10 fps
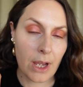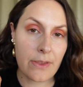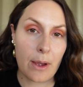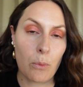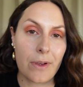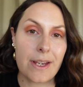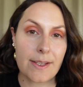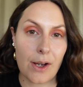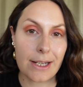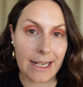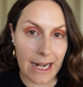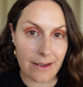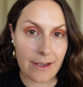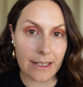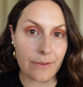And then when there's hardly
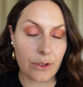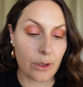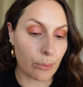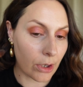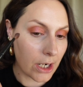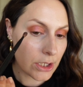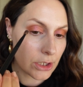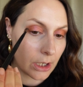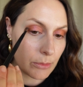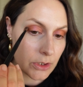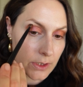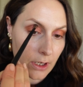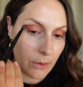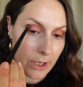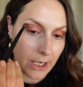anything left on the brush, I'm just
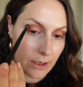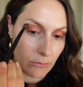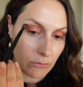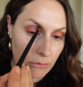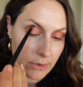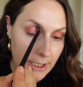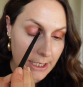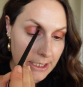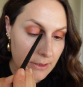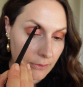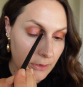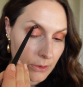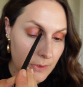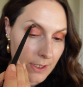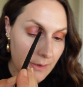going in and really
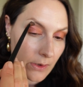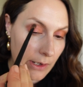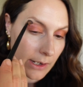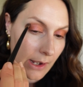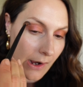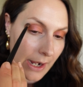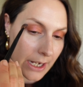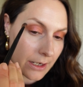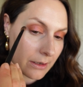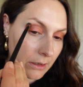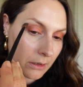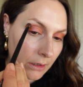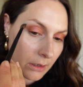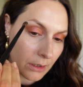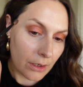diffusing the line,
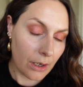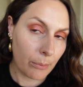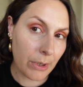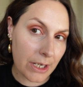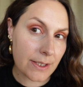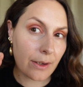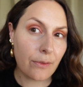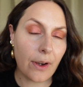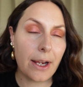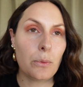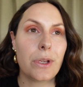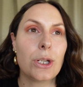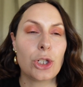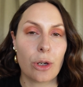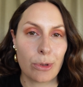because I find with a
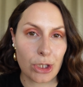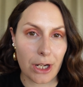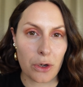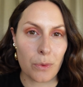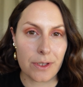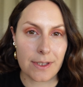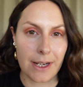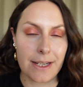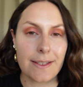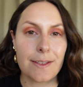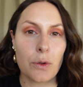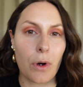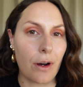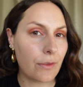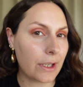shimmer shadow, what's nice is you
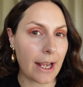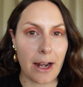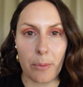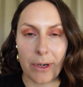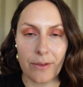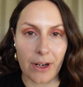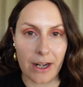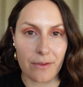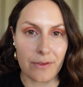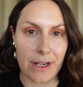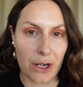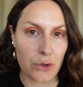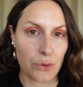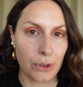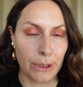often get a bit of kind of
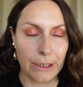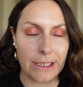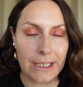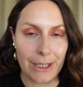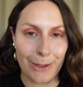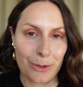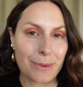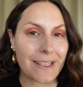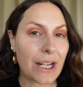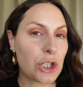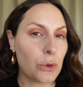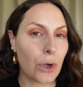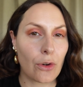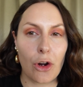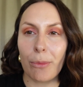natural, it's almost like that
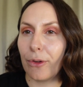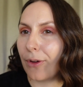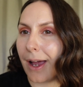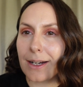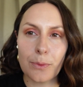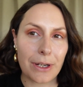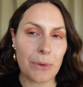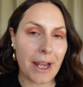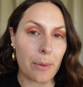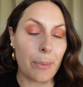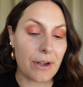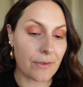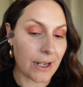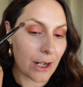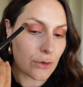duochrome effect where you get a bit of
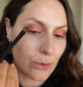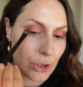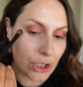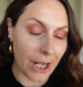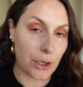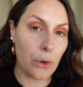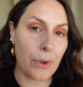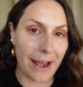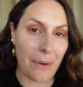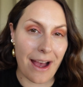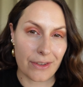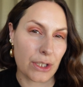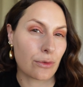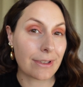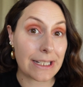natural shadow without having
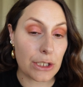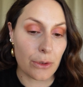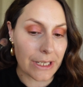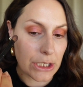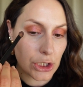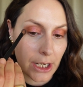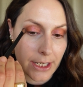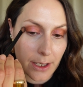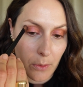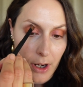to really do any shading